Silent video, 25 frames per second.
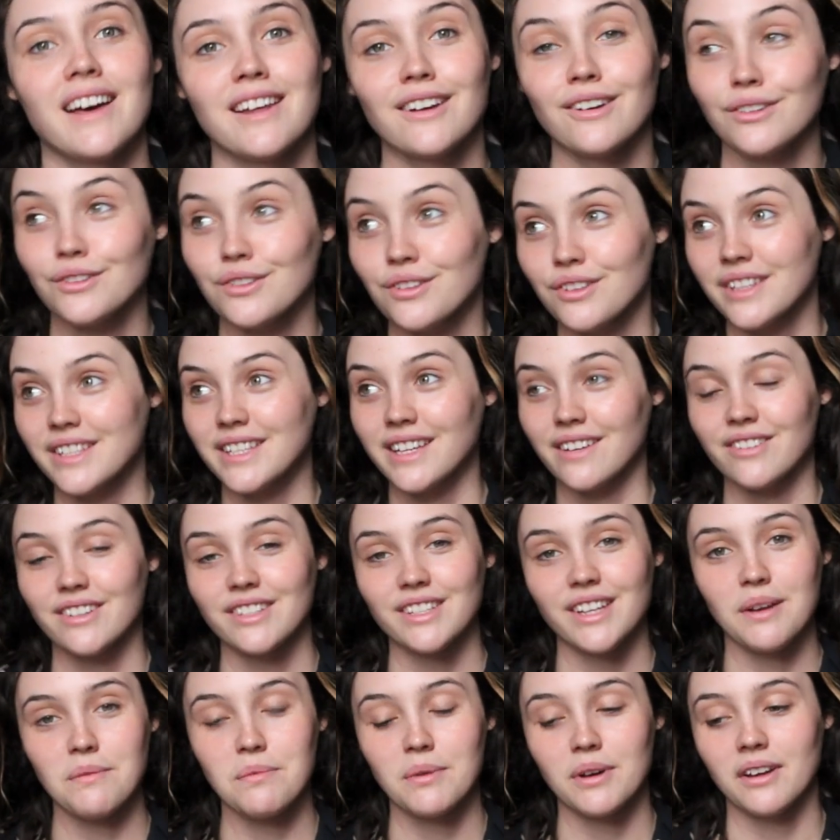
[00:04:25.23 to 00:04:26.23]
I don't do this every
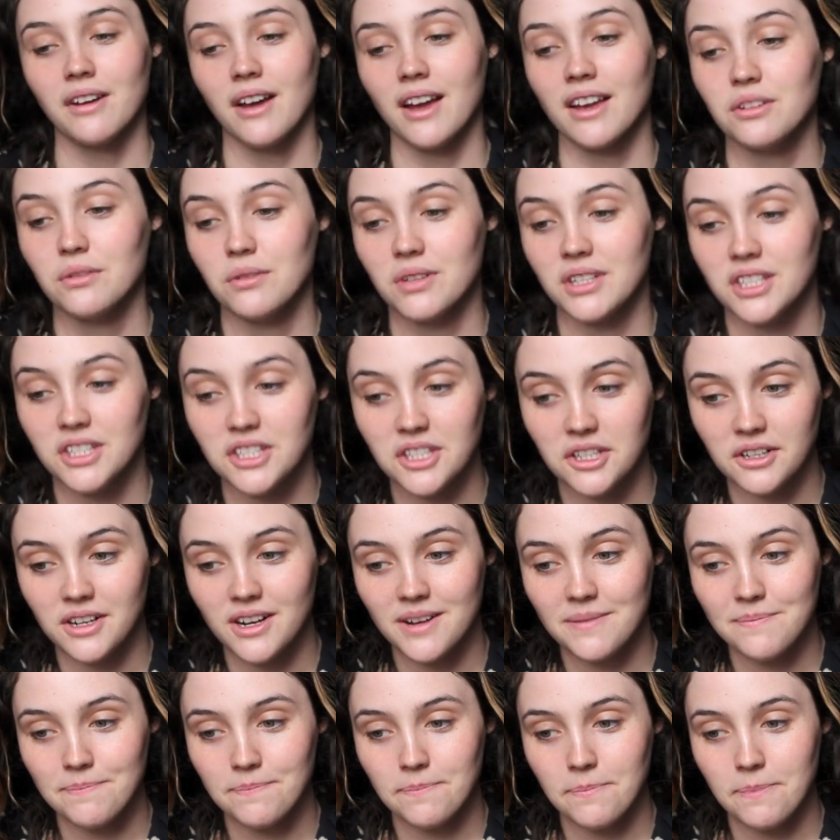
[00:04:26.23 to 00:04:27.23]
day, but I do a
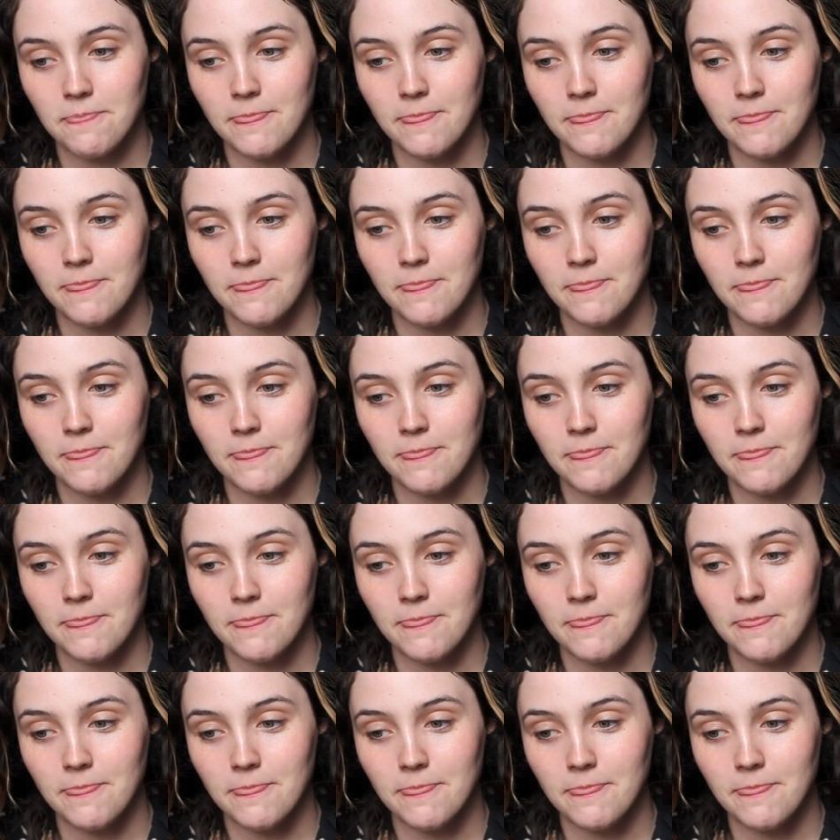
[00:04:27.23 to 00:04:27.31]
serum.